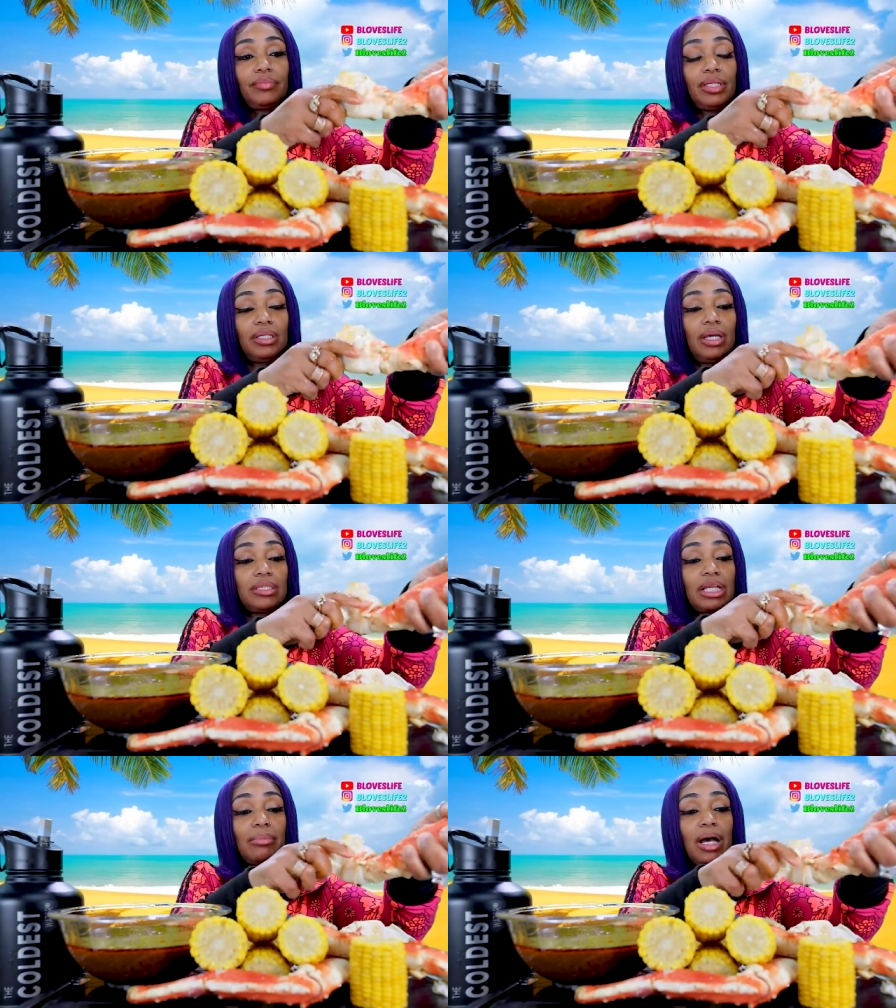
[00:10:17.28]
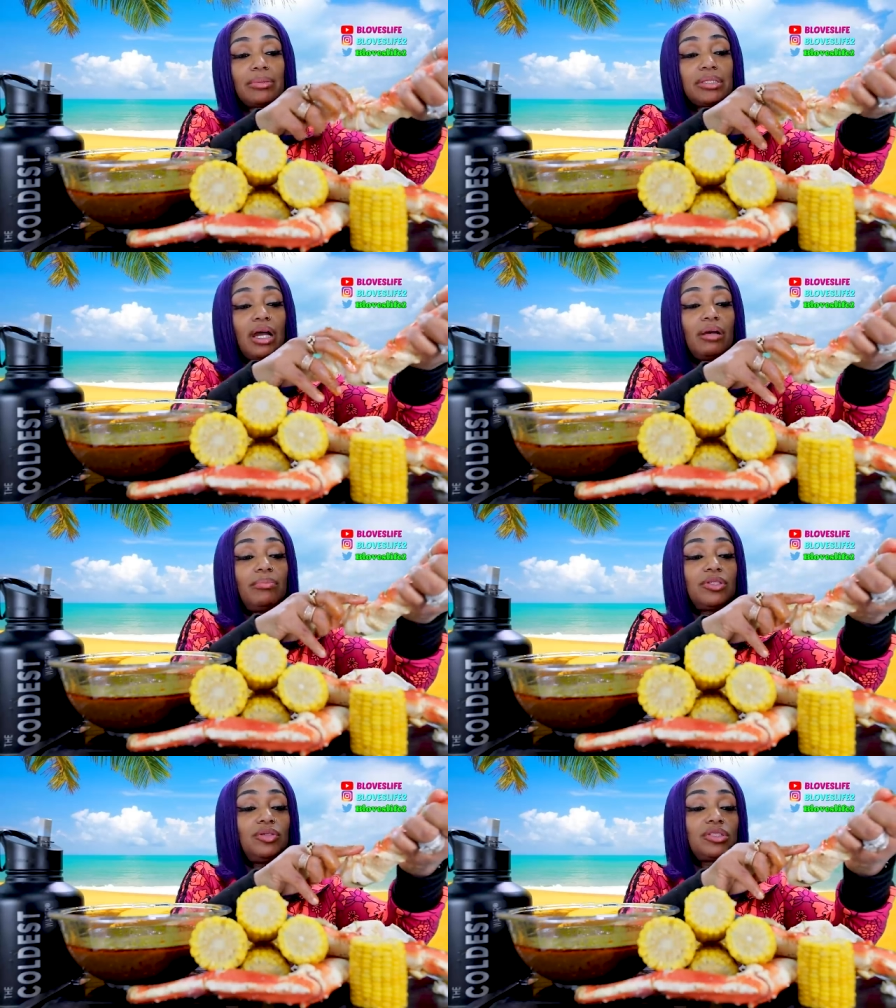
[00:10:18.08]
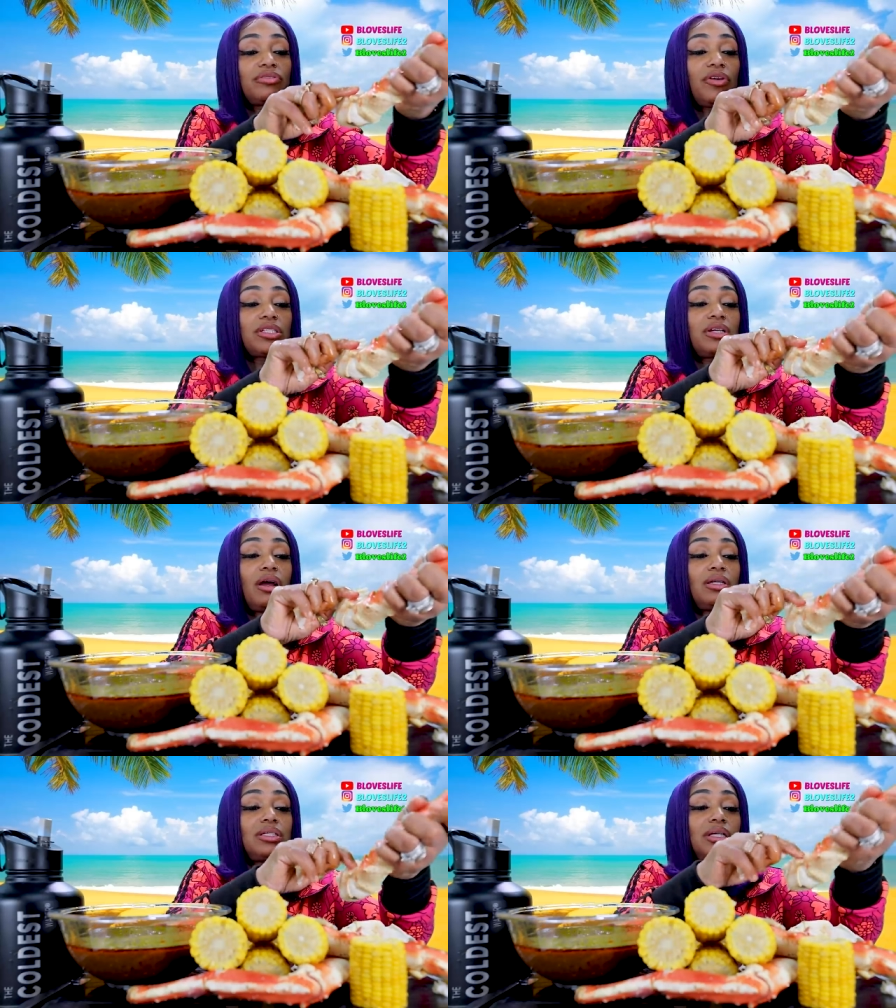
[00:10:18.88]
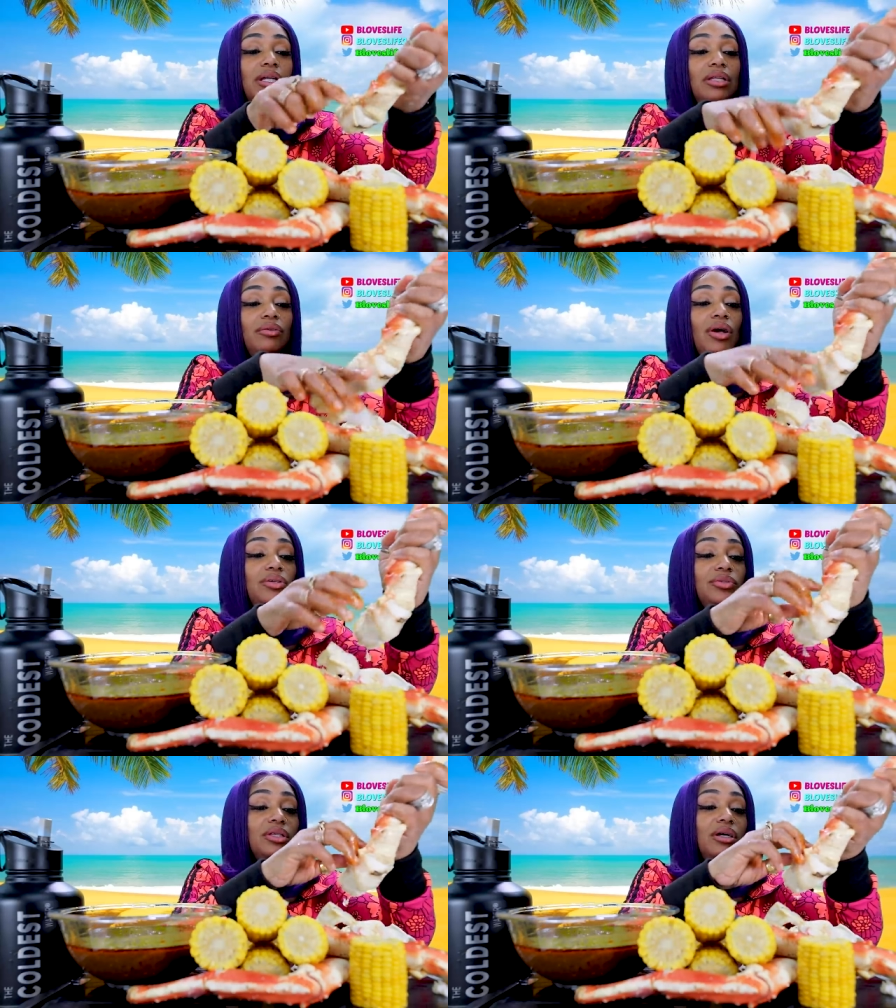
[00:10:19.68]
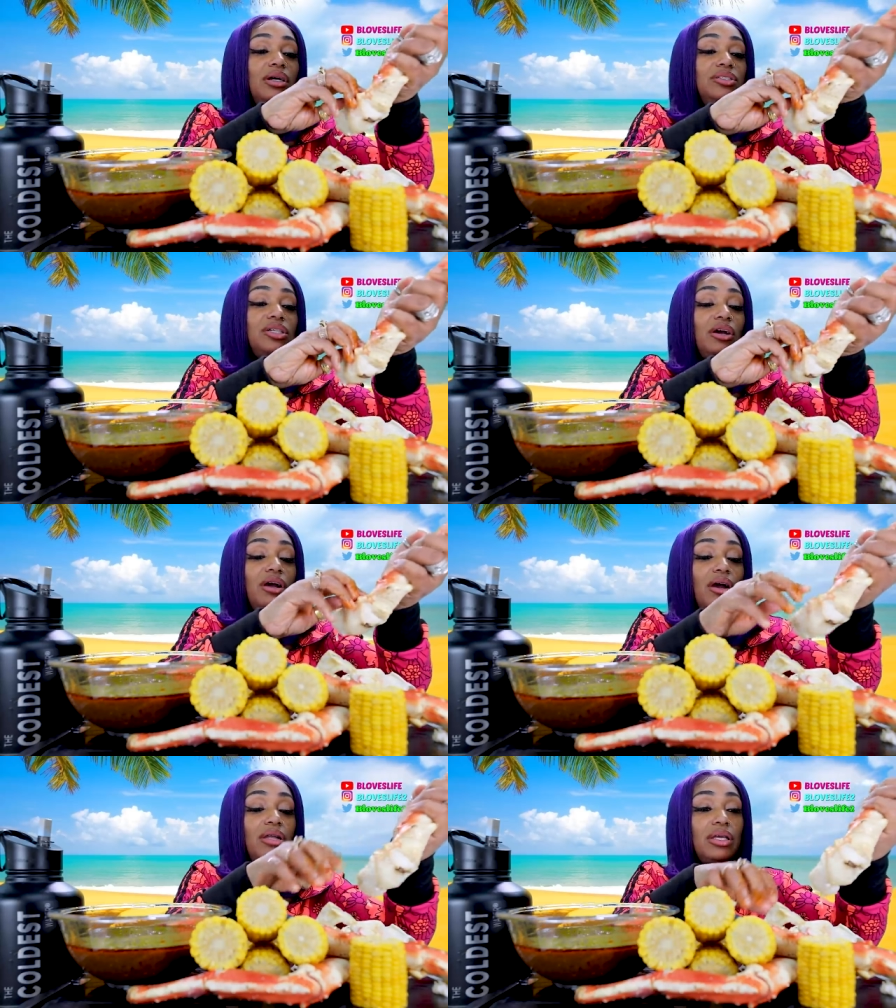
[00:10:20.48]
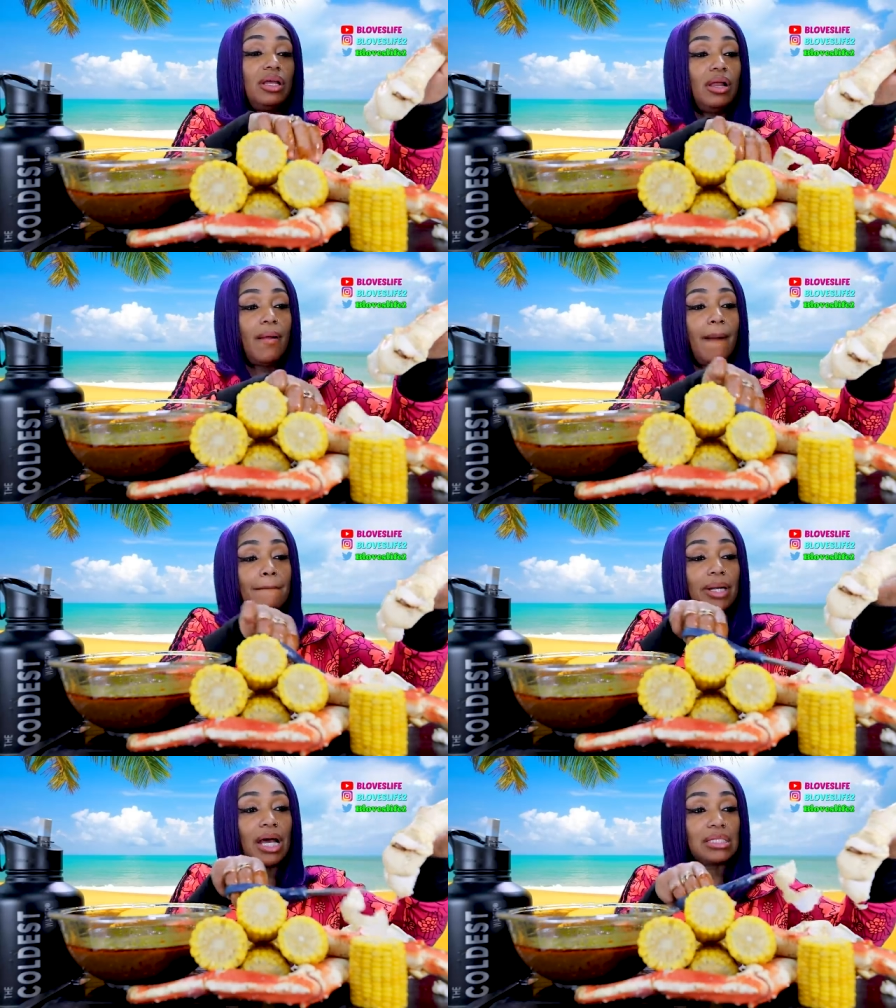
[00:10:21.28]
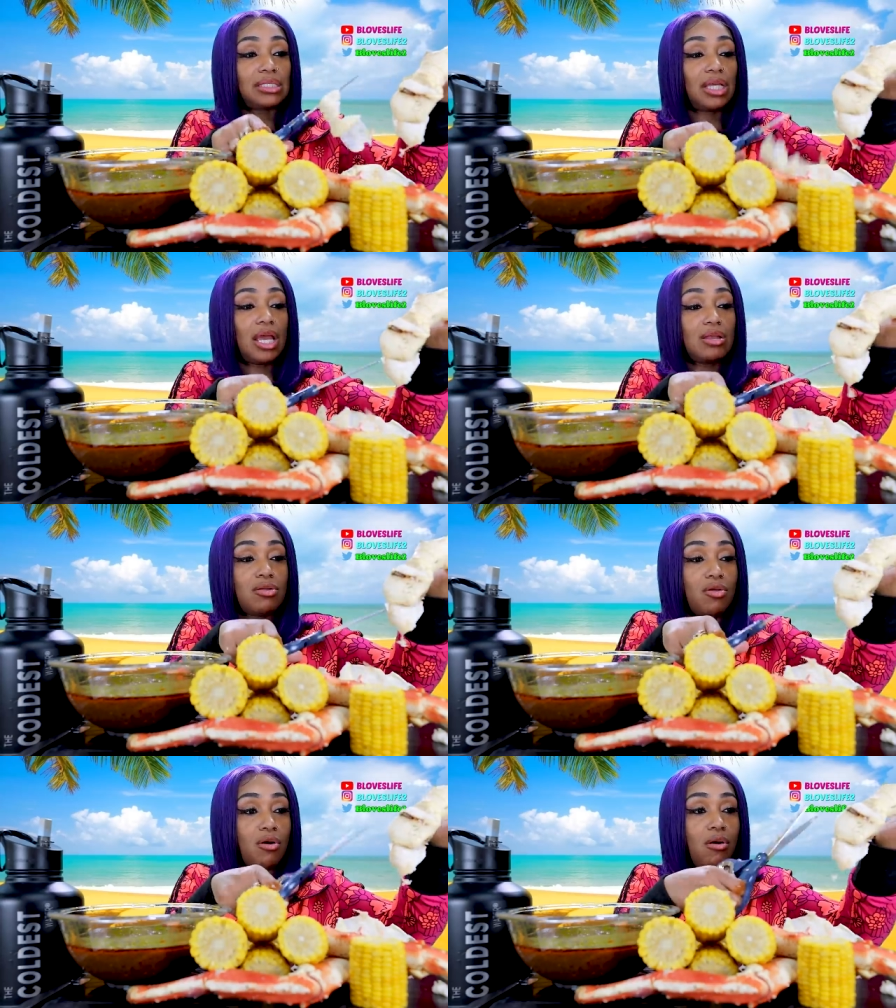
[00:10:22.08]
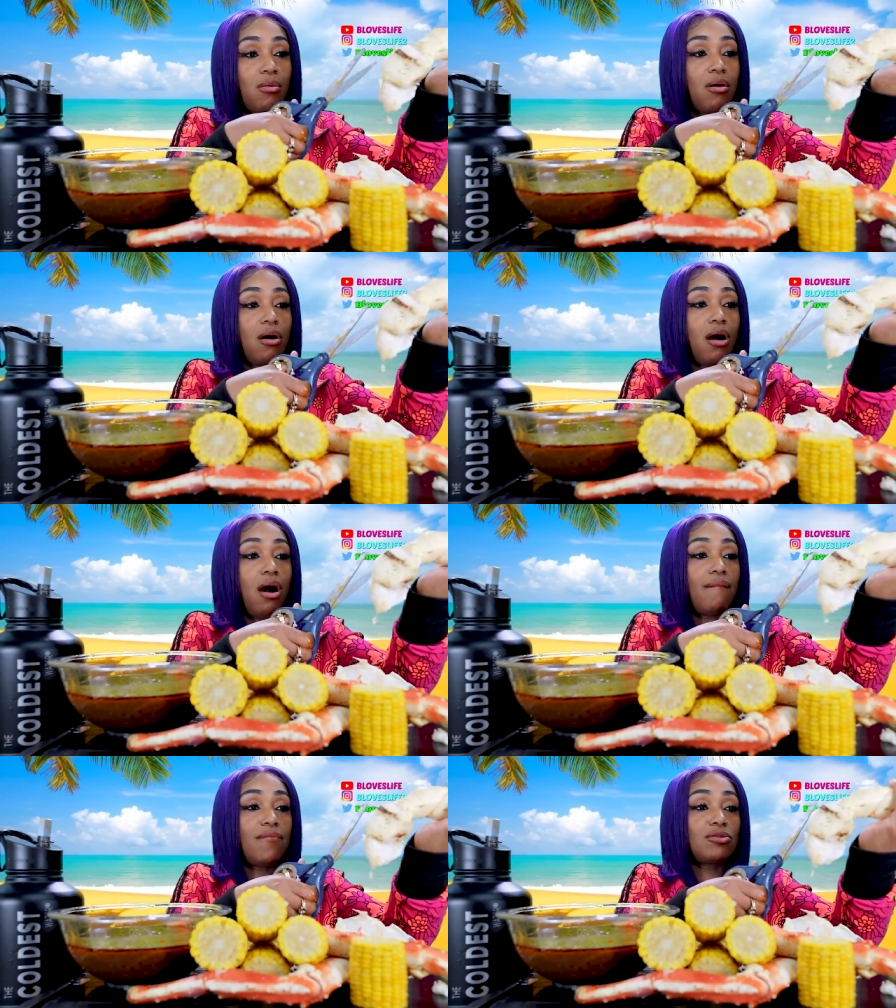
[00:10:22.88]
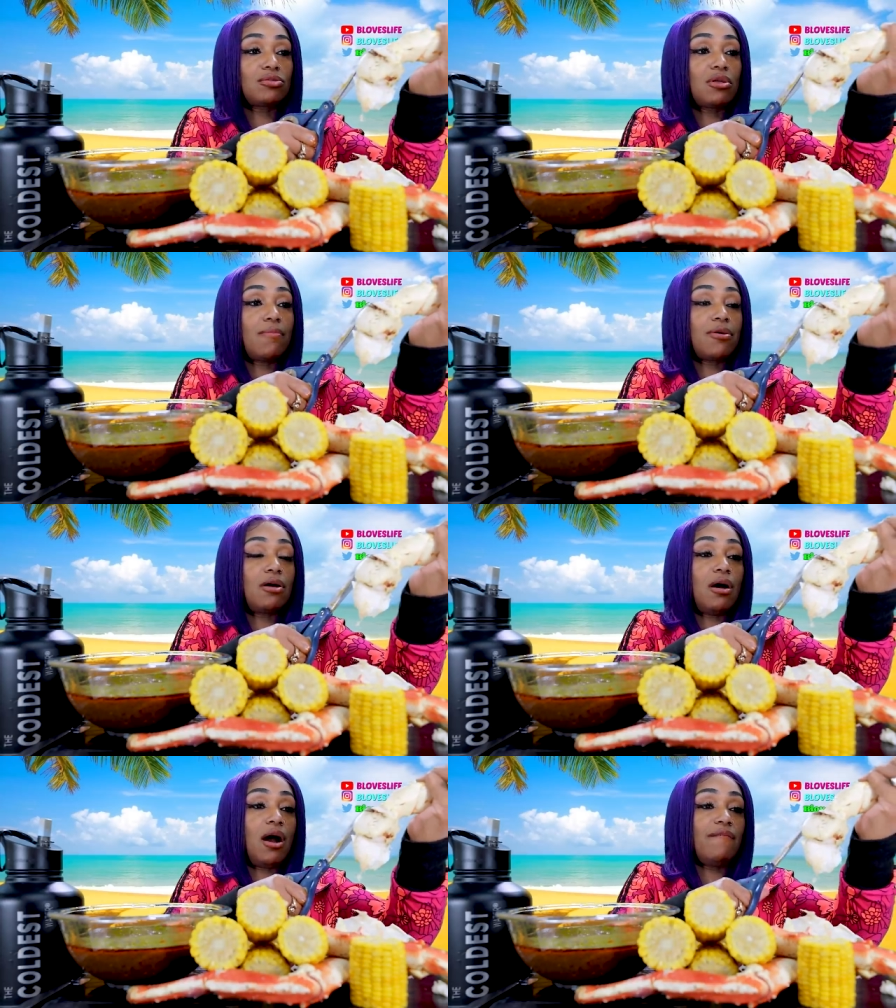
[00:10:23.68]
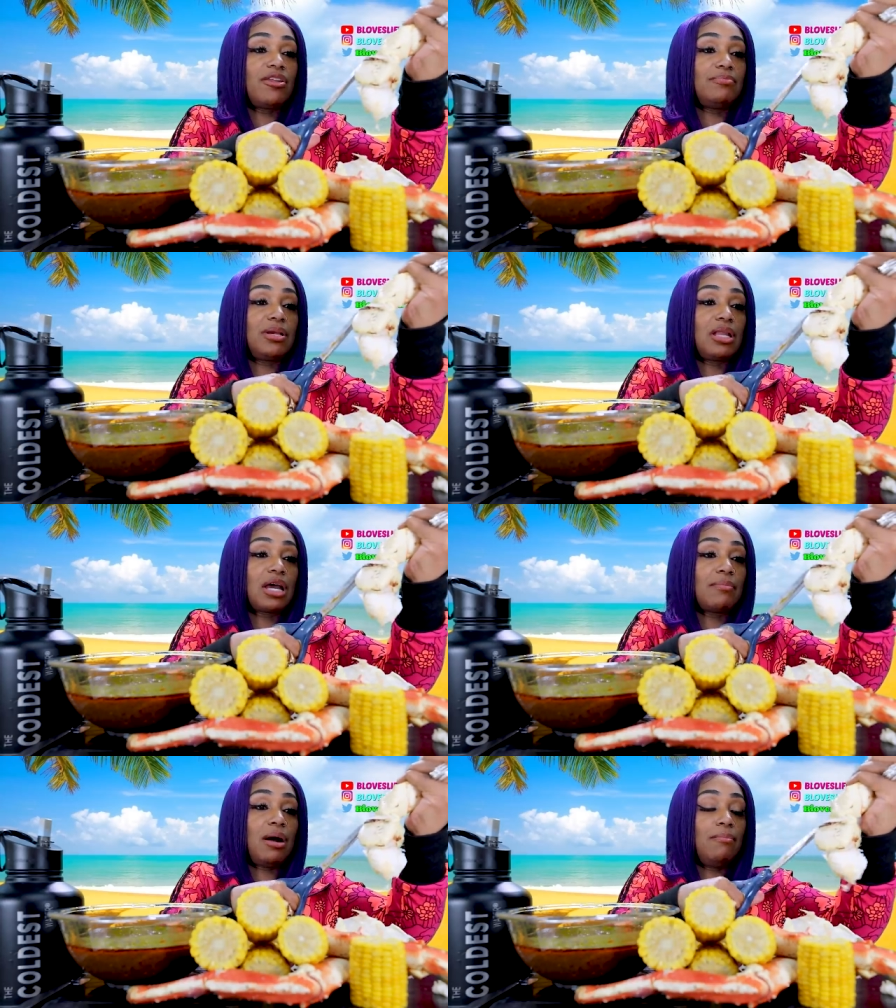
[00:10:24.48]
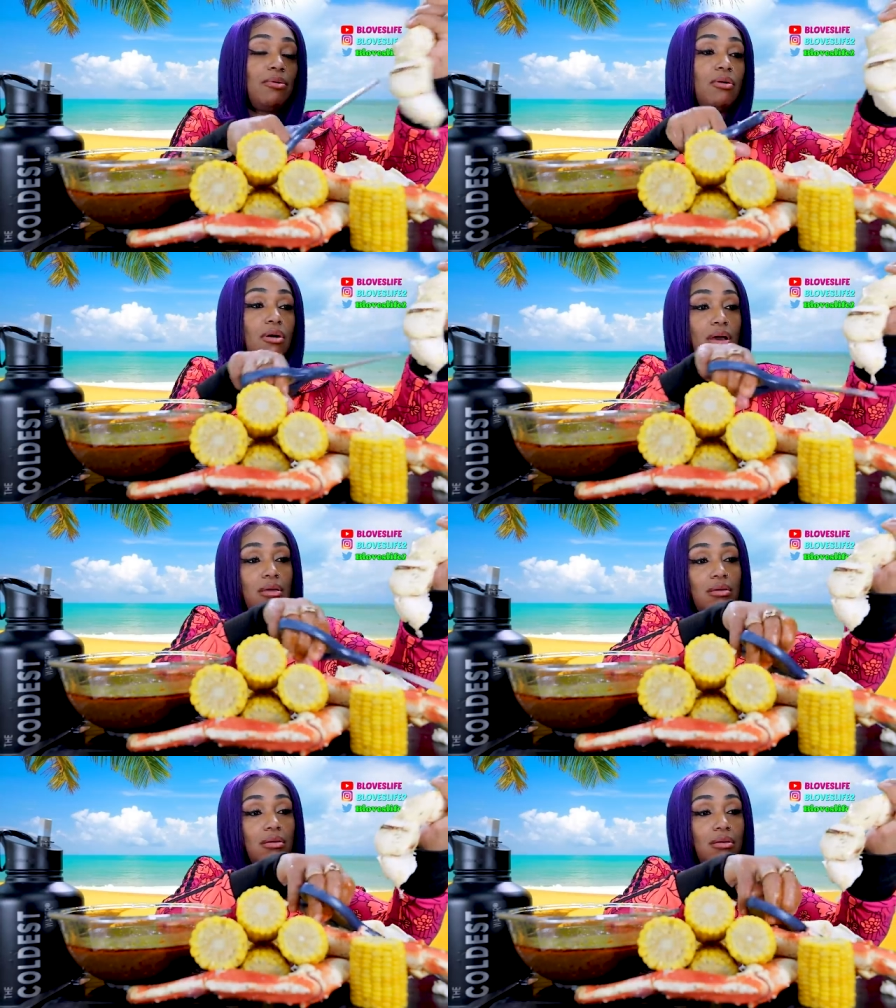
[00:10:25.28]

Yes, I'm, I'm starting using fresh garlic again. I know I use a, uh, jar garlic, but I said, you know, I'm going to dip it up. I'm going to be like my boy.